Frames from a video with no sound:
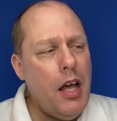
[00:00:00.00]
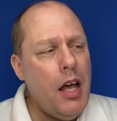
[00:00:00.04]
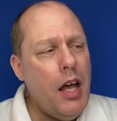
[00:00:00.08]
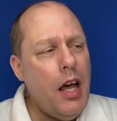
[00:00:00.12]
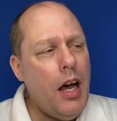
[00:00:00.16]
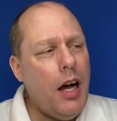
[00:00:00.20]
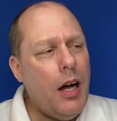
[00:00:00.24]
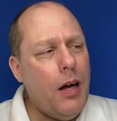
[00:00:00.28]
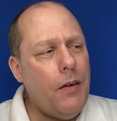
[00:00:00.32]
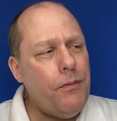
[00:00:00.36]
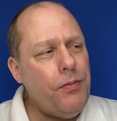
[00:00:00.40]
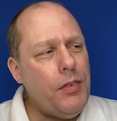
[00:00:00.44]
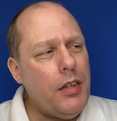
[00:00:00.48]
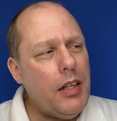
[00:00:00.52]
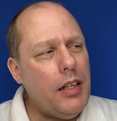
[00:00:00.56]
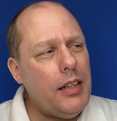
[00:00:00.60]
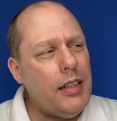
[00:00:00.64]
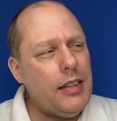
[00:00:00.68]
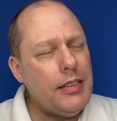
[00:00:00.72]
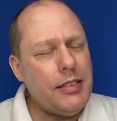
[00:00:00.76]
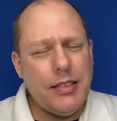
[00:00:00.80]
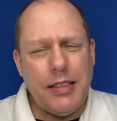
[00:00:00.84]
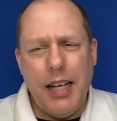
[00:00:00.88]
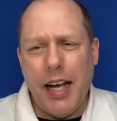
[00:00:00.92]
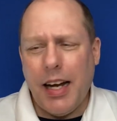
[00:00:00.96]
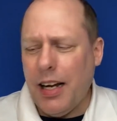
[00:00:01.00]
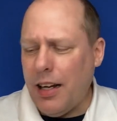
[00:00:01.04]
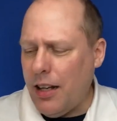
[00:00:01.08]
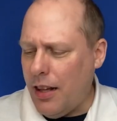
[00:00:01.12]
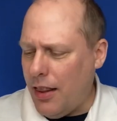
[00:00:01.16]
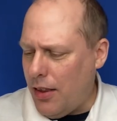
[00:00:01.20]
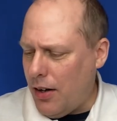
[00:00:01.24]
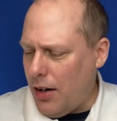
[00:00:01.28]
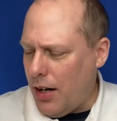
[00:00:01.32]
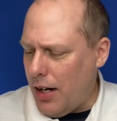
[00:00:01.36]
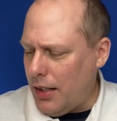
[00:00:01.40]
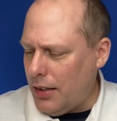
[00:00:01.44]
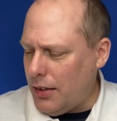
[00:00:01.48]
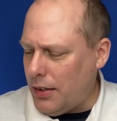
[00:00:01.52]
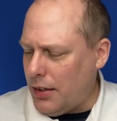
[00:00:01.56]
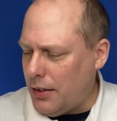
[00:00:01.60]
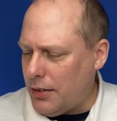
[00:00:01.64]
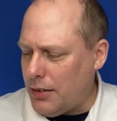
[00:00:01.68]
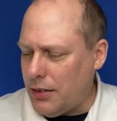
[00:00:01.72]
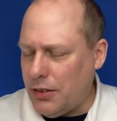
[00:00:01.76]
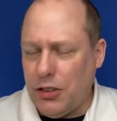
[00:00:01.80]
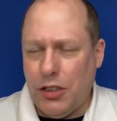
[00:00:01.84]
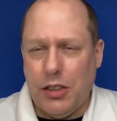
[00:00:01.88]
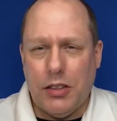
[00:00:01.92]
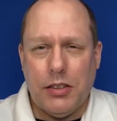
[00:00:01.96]
Um, the second thought, this
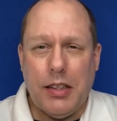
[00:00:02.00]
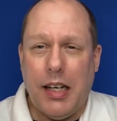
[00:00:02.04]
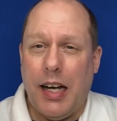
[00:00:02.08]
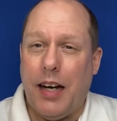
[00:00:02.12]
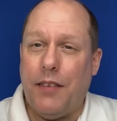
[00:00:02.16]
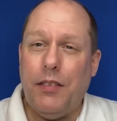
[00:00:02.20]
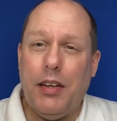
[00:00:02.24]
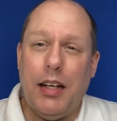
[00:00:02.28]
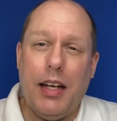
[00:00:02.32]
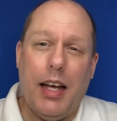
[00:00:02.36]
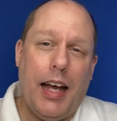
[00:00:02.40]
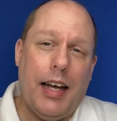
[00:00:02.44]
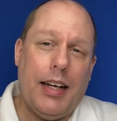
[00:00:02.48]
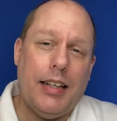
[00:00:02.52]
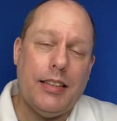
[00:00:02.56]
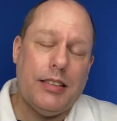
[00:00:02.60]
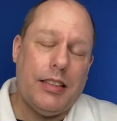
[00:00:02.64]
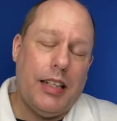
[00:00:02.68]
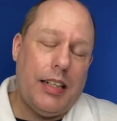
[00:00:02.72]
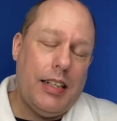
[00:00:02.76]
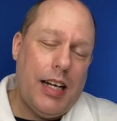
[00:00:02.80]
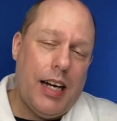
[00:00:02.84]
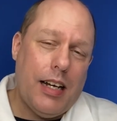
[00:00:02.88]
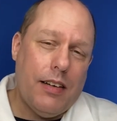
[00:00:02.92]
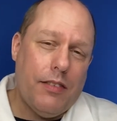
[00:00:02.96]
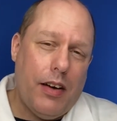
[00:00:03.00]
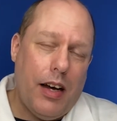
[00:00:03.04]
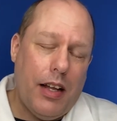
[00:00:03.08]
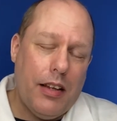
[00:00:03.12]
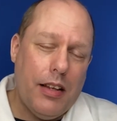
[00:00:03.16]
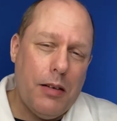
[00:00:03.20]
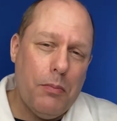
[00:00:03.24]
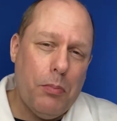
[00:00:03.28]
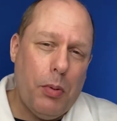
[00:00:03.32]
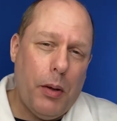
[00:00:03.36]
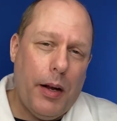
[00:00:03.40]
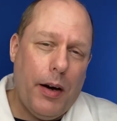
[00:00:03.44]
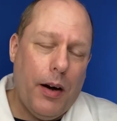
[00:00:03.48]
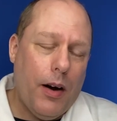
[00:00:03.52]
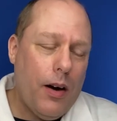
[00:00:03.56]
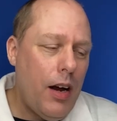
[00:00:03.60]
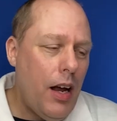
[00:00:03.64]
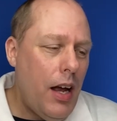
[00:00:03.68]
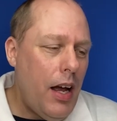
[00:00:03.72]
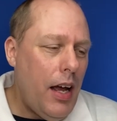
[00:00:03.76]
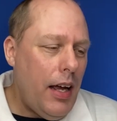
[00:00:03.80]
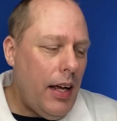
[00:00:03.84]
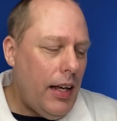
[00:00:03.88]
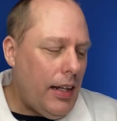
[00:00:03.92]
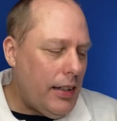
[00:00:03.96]
is just coming as a non-violin player,
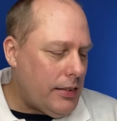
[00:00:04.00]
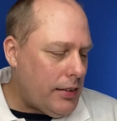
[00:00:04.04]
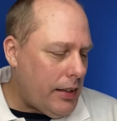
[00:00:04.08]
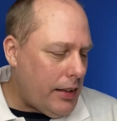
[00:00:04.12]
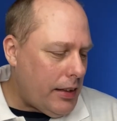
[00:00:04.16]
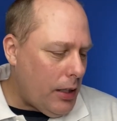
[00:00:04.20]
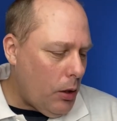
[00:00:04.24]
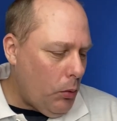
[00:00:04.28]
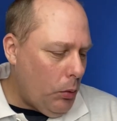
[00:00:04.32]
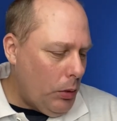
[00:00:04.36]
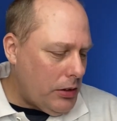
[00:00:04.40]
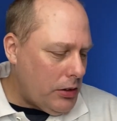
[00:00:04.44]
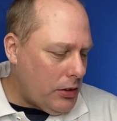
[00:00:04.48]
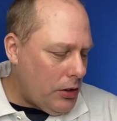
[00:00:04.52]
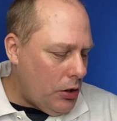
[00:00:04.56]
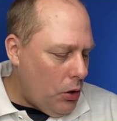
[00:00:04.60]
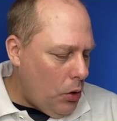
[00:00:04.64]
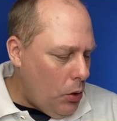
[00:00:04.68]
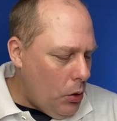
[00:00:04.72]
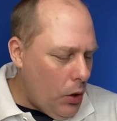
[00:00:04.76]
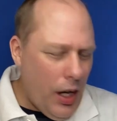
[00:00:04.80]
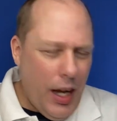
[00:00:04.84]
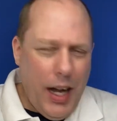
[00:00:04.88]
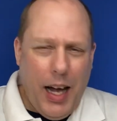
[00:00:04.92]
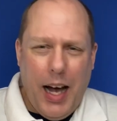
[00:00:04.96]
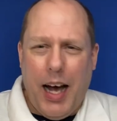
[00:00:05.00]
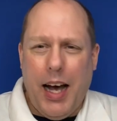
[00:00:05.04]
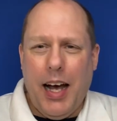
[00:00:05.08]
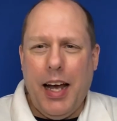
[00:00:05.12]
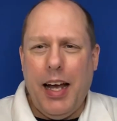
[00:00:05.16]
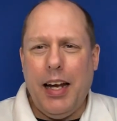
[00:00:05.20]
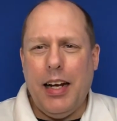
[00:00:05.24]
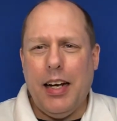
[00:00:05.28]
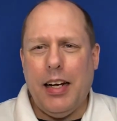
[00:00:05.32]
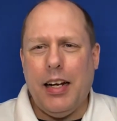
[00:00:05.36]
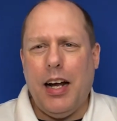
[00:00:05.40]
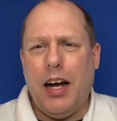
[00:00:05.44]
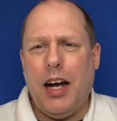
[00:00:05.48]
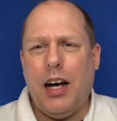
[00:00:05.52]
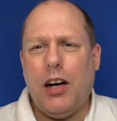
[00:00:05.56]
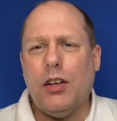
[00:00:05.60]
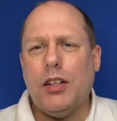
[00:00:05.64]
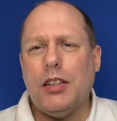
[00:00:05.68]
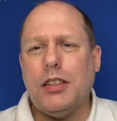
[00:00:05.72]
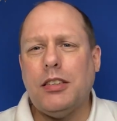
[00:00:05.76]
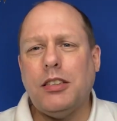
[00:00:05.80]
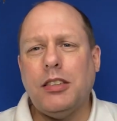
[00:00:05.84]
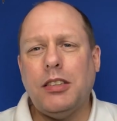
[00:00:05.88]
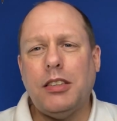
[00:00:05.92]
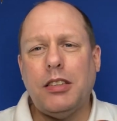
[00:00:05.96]
is that there was no guide on how to
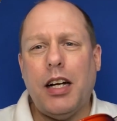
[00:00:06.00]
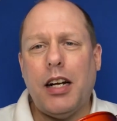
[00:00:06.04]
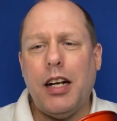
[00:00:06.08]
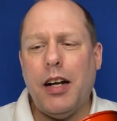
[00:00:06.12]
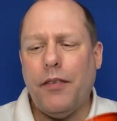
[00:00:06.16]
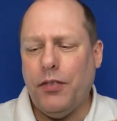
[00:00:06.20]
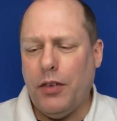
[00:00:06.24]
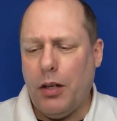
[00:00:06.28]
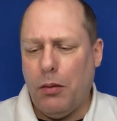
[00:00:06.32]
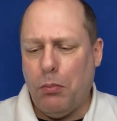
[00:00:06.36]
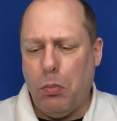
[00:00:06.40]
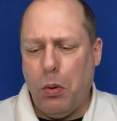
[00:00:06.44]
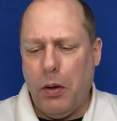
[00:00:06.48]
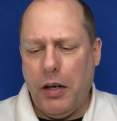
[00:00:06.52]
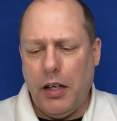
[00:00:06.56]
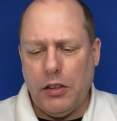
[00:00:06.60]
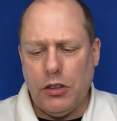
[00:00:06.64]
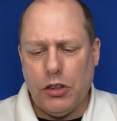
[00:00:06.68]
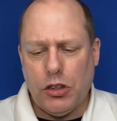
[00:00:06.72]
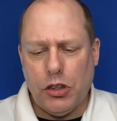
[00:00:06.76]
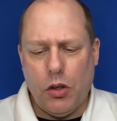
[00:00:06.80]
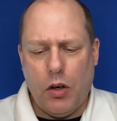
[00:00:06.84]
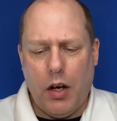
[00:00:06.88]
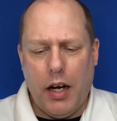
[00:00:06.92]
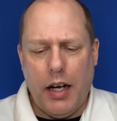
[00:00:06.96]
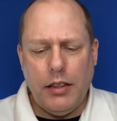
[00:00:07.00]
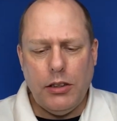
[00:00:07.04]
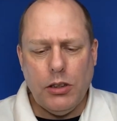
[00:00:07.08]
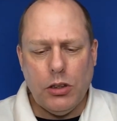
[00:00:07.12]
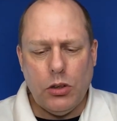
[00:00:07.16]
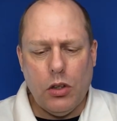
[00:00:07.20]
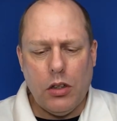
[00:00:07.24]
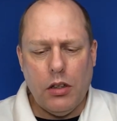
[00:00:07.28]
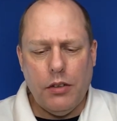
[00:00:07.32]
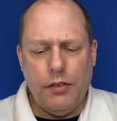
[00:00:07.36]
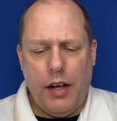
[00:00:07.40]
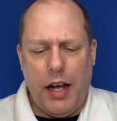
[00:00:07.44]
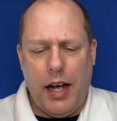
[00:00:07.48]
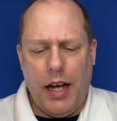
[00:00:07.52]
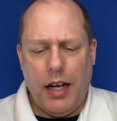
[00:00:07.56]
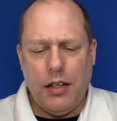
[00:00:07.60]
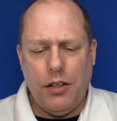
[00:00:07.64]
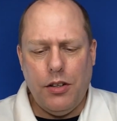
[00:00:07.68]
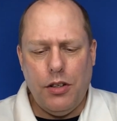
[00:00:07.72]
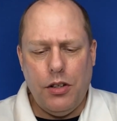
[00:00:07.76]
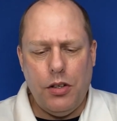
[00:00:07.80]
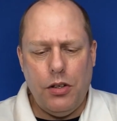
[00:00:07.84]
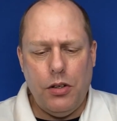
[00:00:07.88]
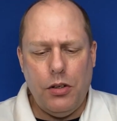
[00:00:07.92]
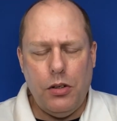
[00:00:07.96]
set up the bridge. So I sort of had
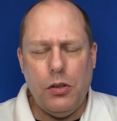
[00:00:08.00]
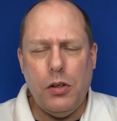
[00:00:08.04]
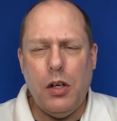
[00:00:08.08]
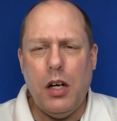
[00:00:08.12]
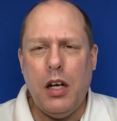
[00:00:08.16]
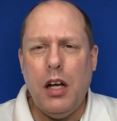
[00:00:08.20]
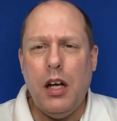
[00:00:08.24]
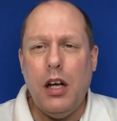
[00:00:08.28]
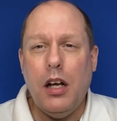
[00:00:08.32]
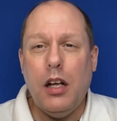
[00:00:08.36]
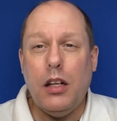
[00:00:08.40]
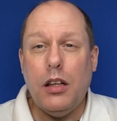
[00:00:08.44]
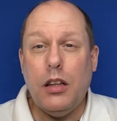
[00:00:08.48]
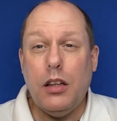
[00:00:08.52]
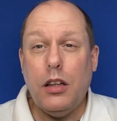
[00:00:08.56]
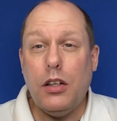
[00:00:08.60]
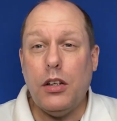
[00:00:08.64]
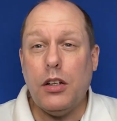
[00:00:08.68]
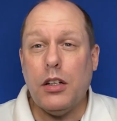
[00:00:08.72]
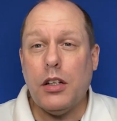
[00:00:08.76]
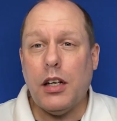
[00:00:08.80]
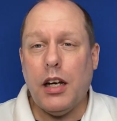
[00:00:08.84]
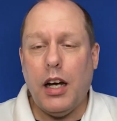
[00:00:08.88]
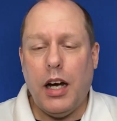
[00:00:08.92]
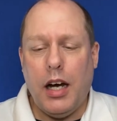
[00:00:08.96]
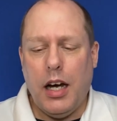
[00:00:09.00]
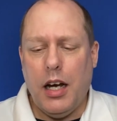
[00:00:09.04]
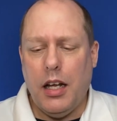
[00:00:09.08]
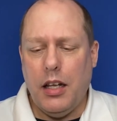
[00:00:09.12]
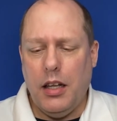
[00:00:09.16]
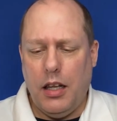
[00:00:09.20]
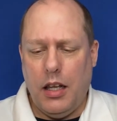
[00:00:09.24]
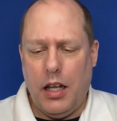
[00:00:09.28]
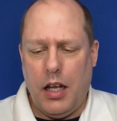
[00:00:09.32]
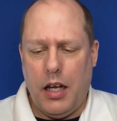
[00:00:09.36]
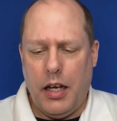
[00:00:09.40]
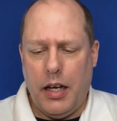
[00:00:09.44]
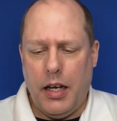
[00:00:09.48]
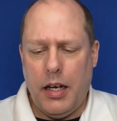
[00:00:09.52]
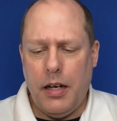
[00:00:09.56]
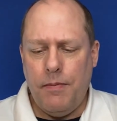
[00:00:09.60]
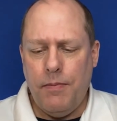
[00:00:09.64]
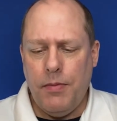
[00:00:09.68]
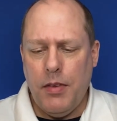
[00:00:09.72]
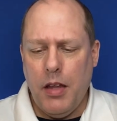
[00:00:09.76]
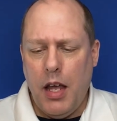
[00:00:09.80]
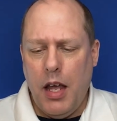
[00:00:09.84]
to look online.